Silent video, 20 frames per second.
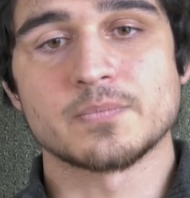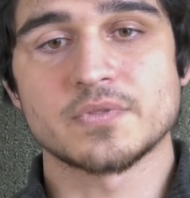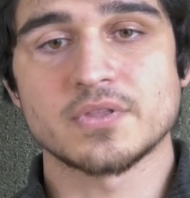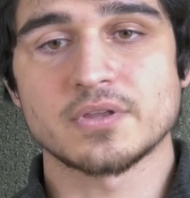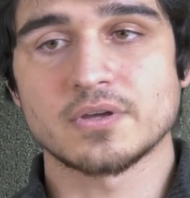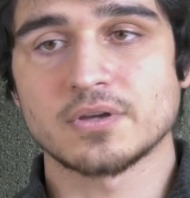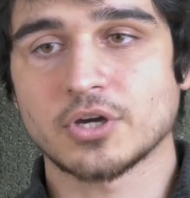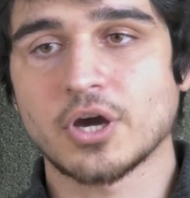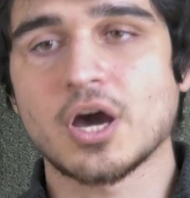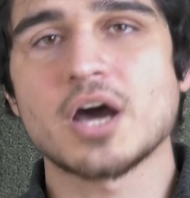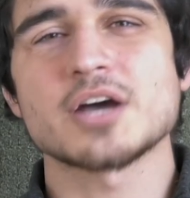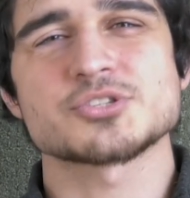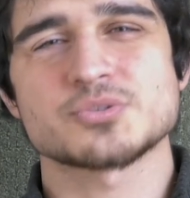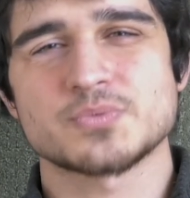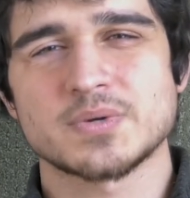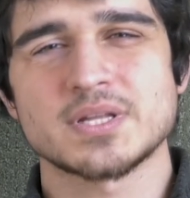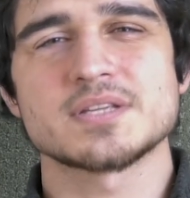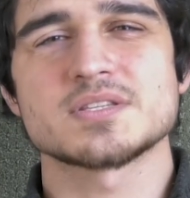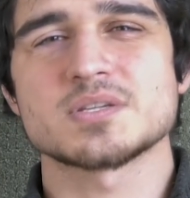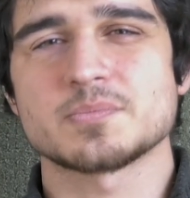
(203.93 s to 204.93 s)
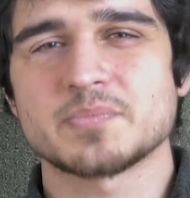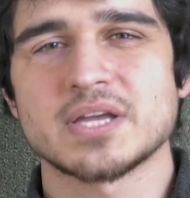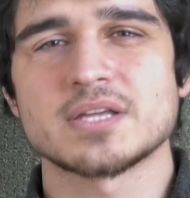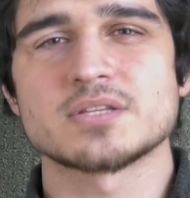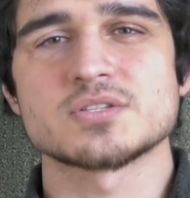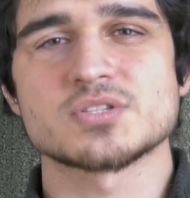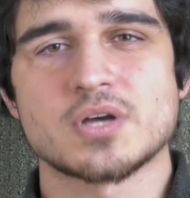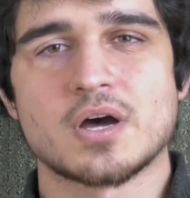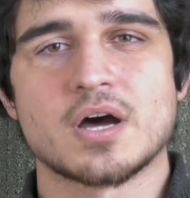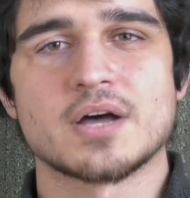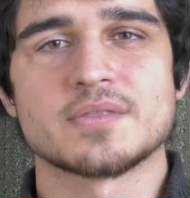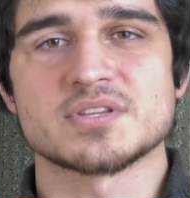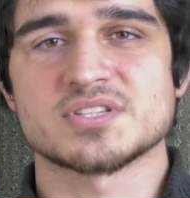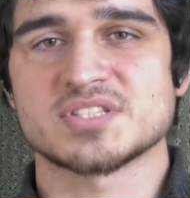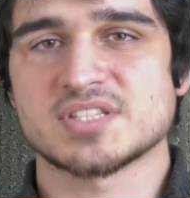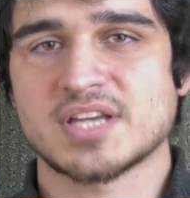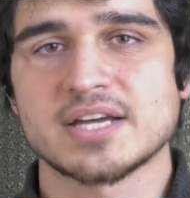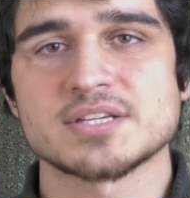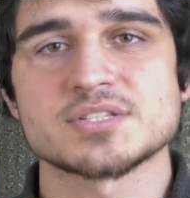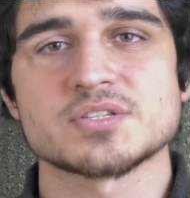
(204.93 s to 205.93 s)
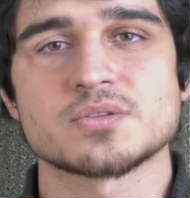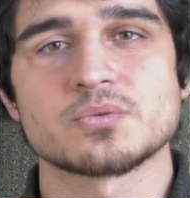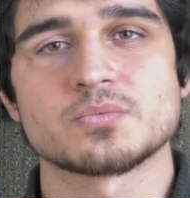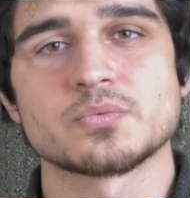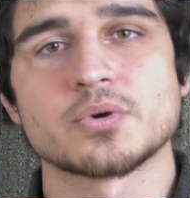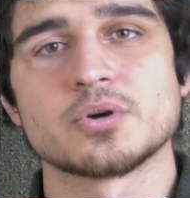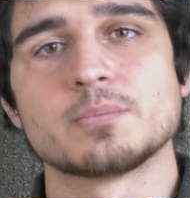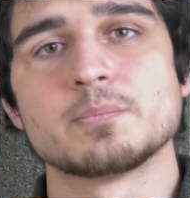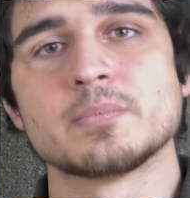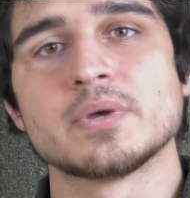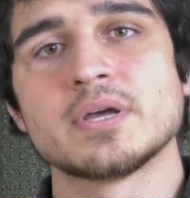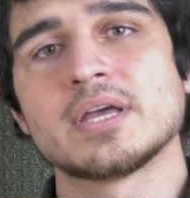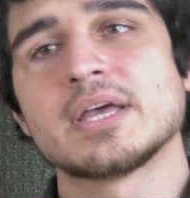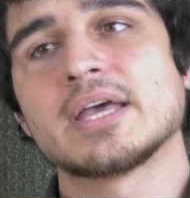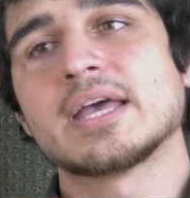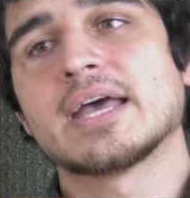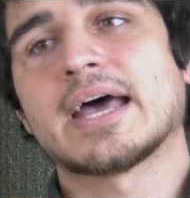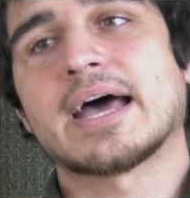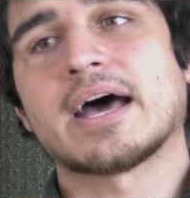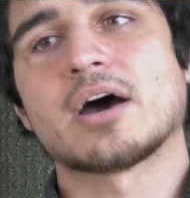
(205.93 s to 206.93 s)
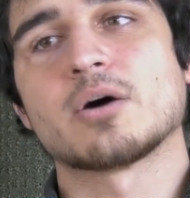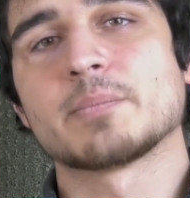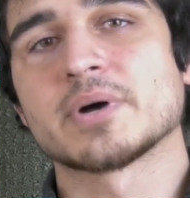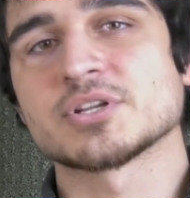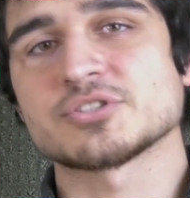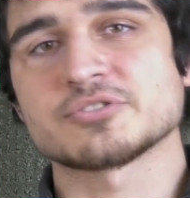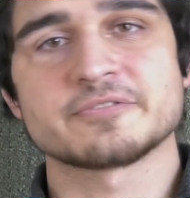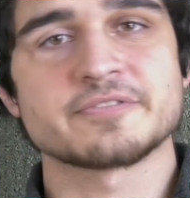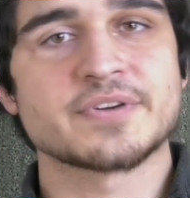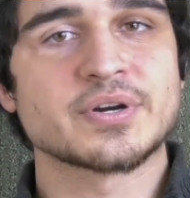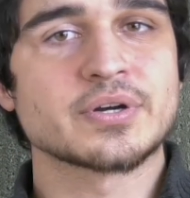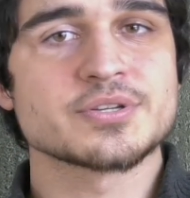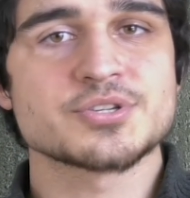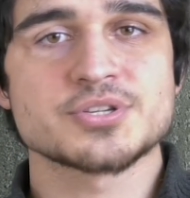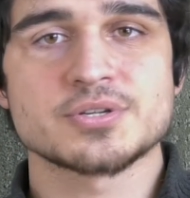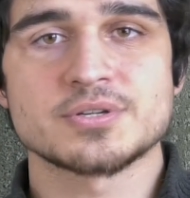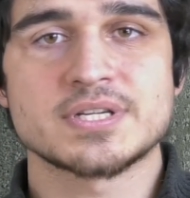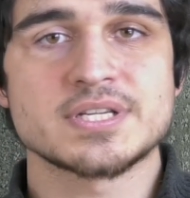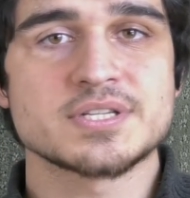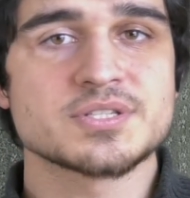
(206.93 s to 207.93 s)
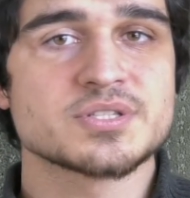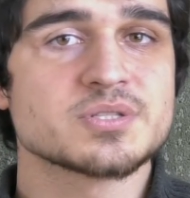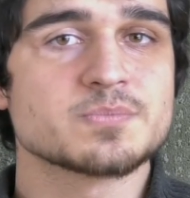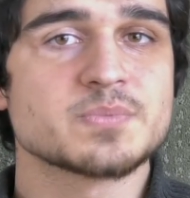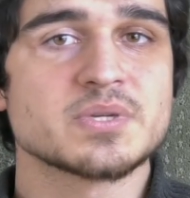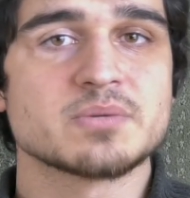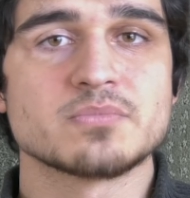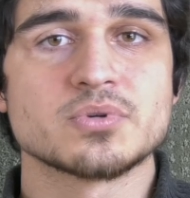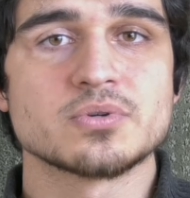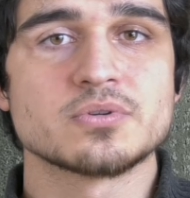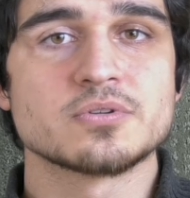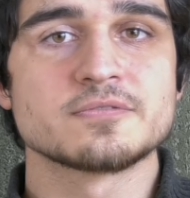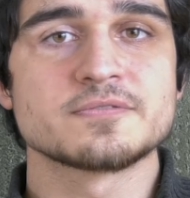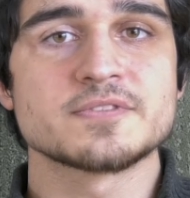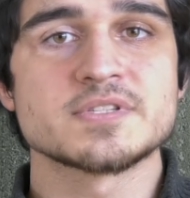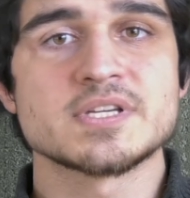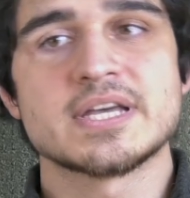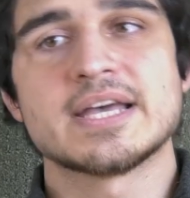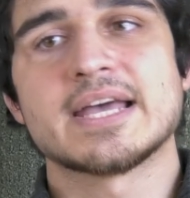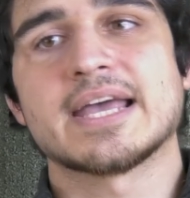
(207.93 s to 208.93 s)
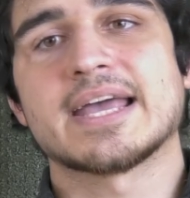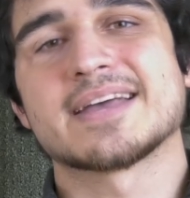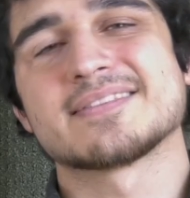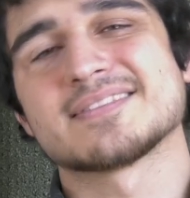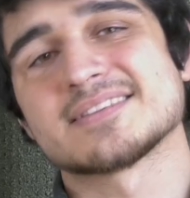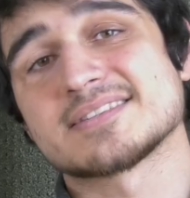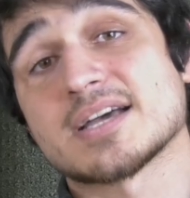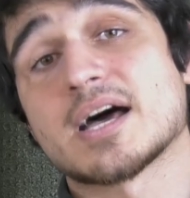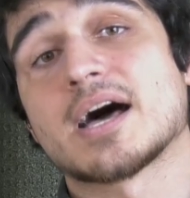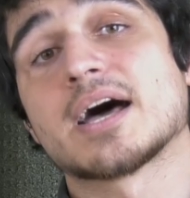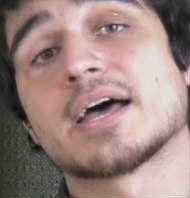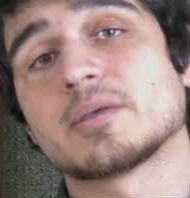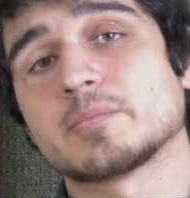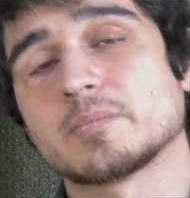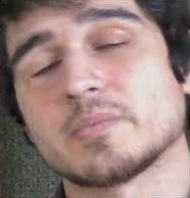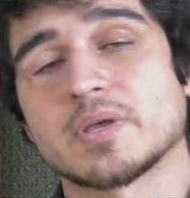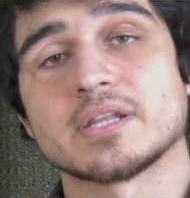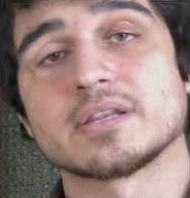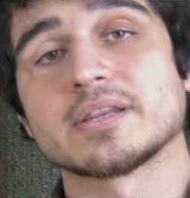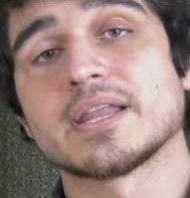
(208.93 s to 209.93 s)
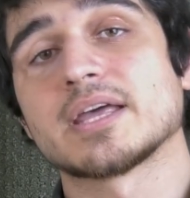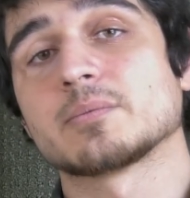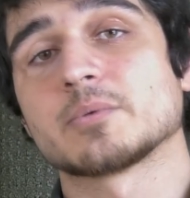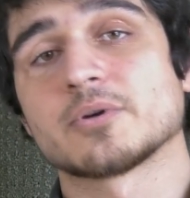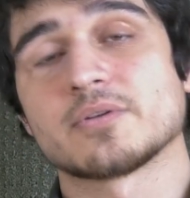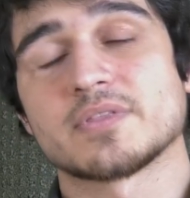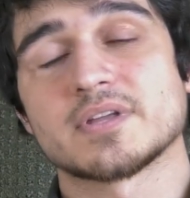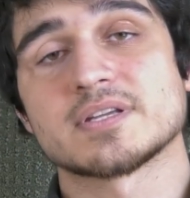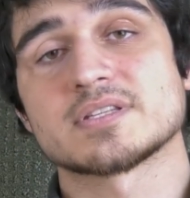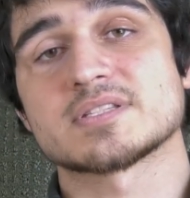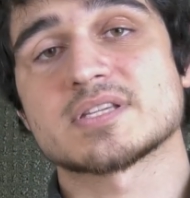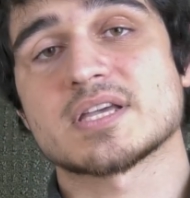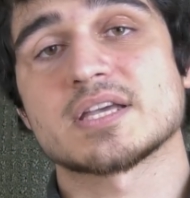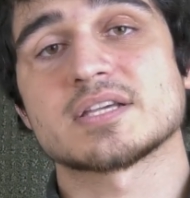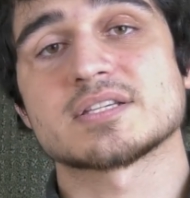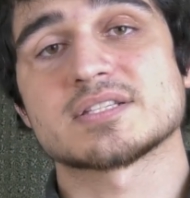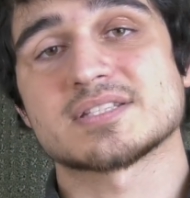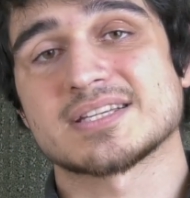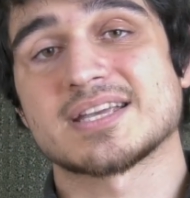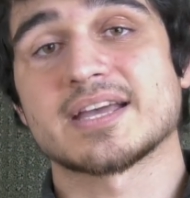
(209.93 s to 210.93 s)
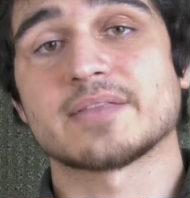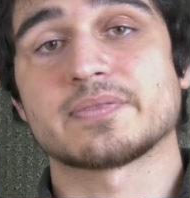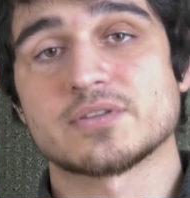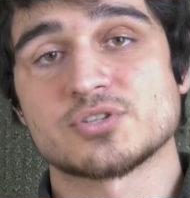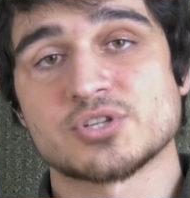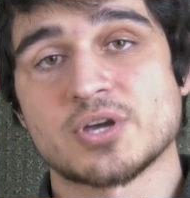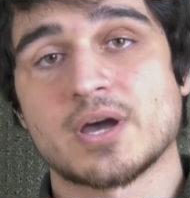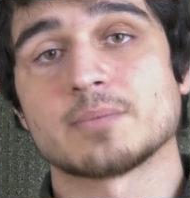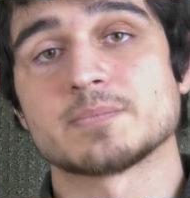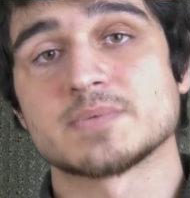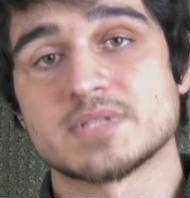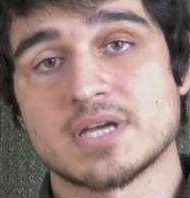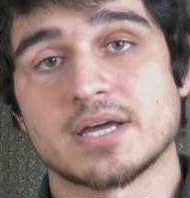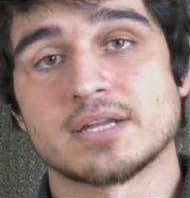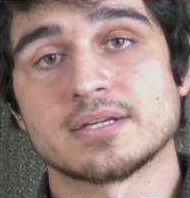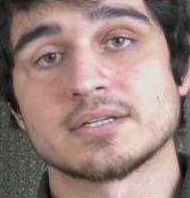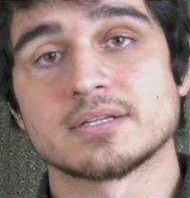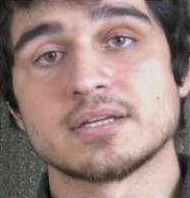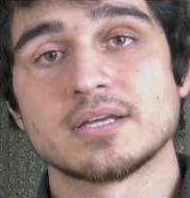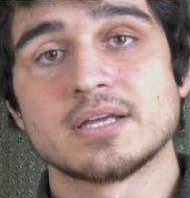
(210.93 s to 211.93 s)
The cost really depends on the size of the room, how much furniture needs to be moved, and the time and labor that it takes to get the job done.